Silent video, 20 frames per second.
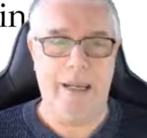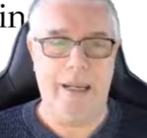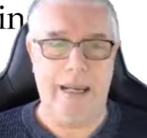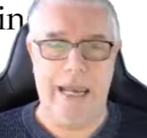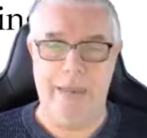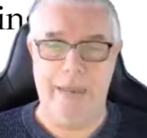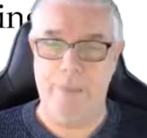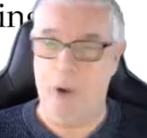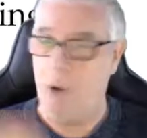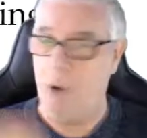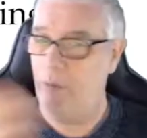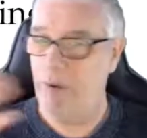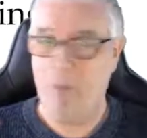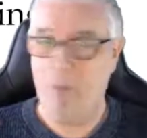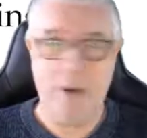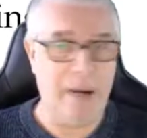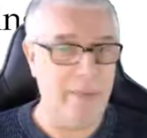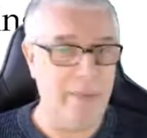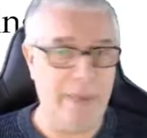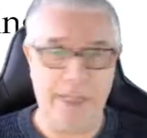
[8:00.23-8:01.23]
I'm
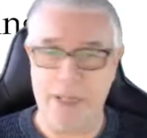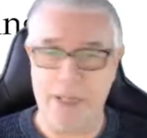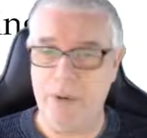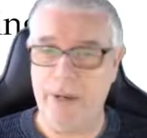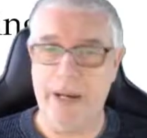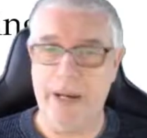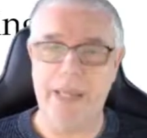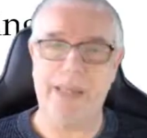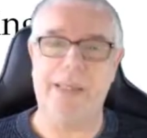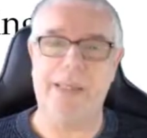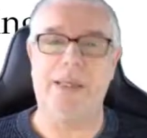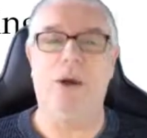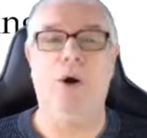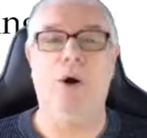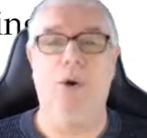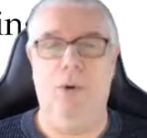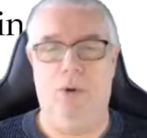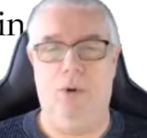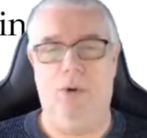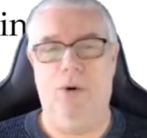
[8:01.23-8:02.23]
overwhelming you guys,
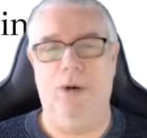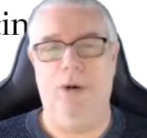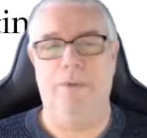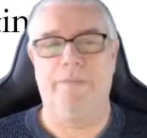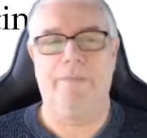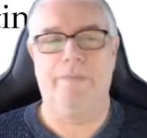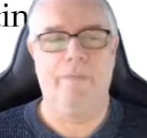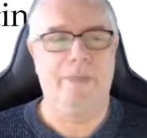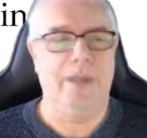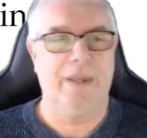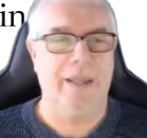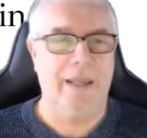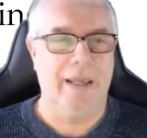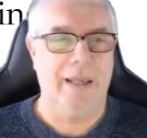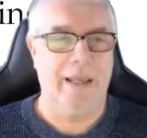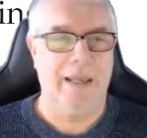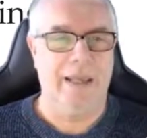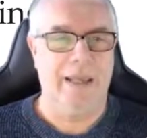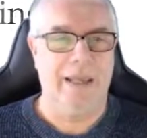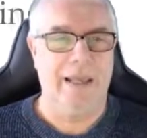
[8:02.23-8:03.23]
or
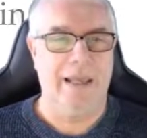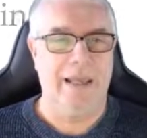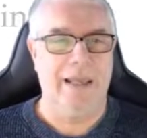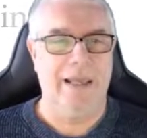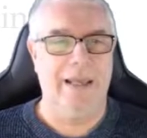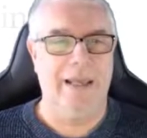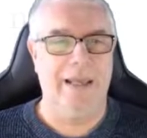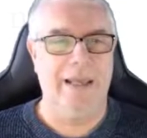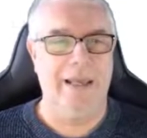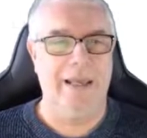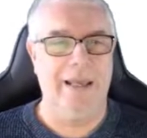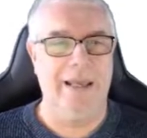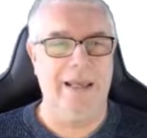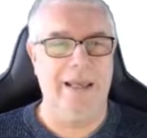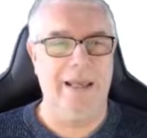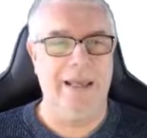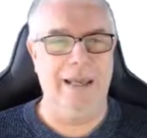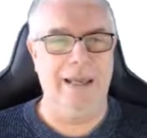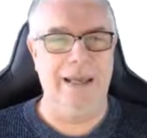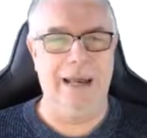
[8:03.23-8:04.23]

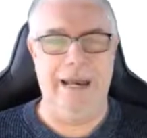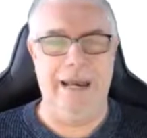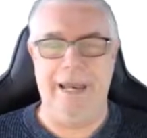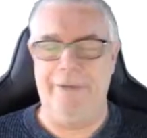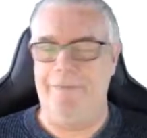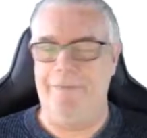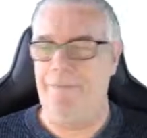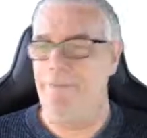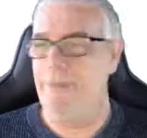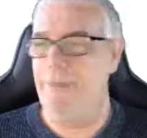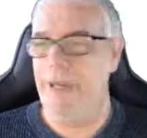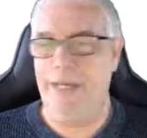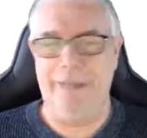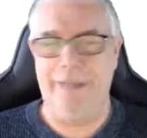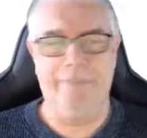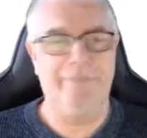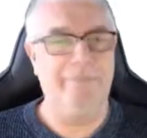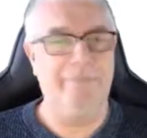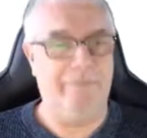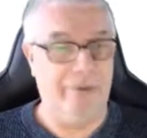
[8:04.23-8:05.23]
I've
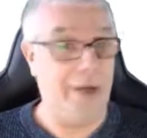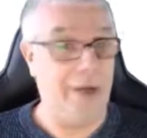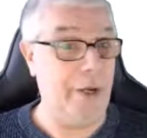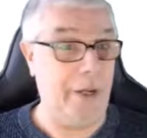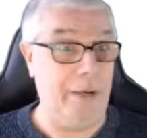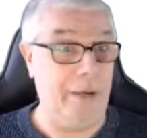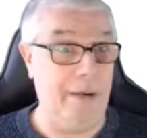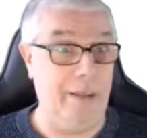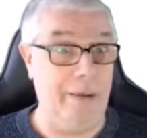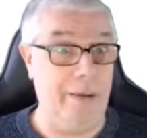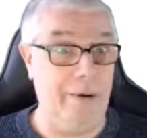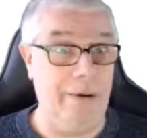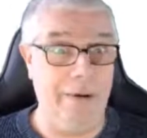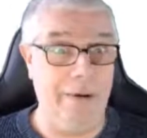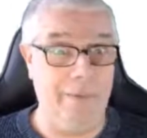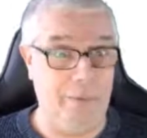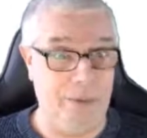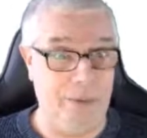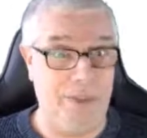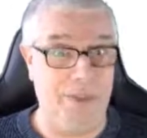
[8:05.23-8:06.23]
been very clear,
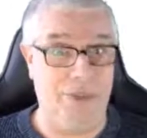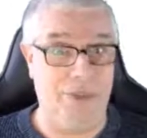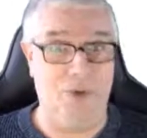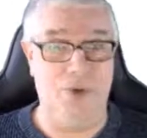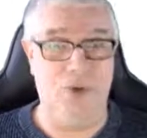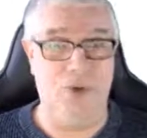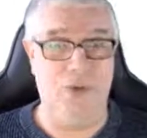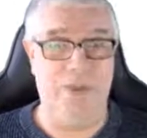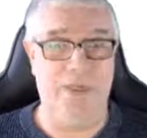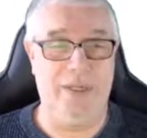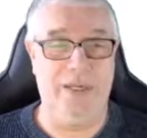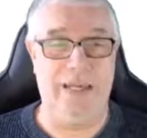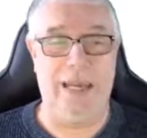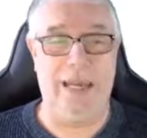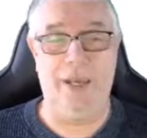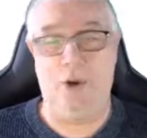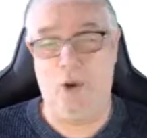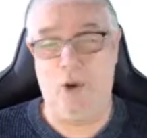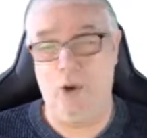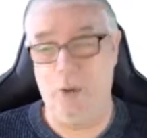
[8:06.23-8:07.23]
which is good. I
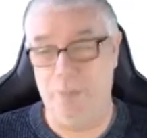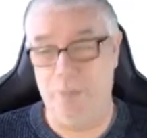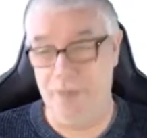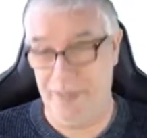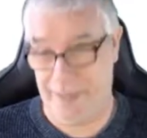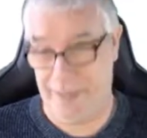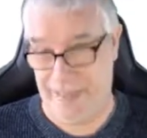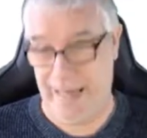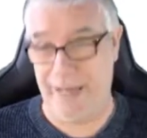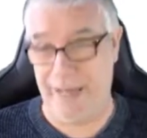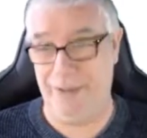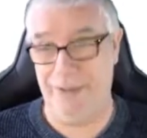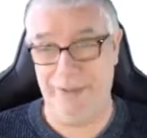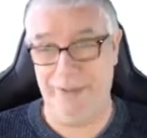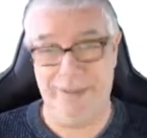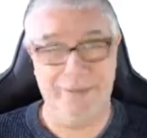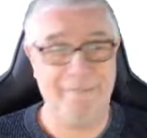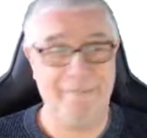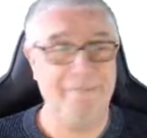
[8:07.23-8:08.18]
hope the second.